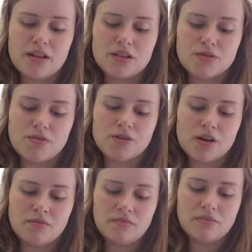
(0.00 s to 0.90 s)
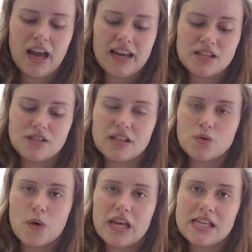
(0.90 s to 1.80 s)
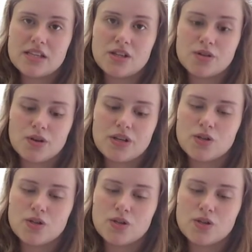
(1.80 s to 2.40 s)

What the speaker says: It screws on, and it's quite easy to screw.